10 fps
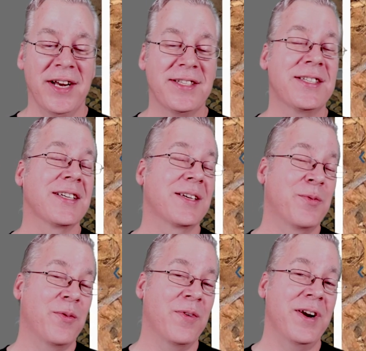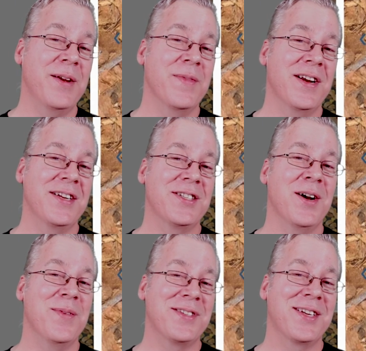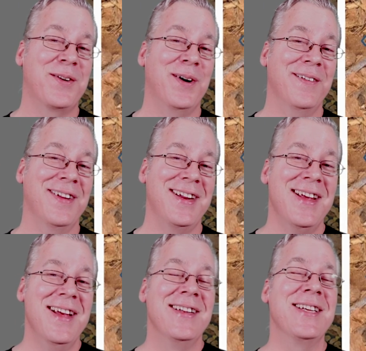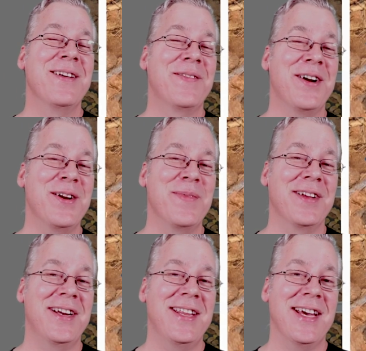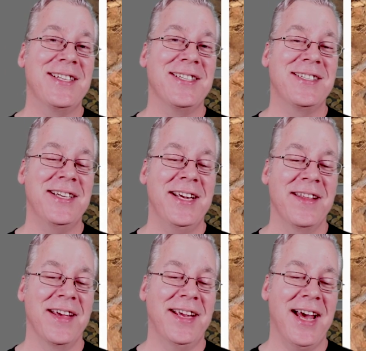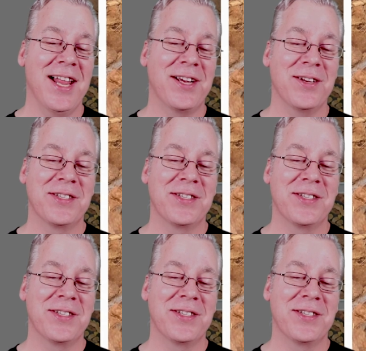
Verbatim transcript: and it's pretty much almost equivalent to the variability that you see in the calico.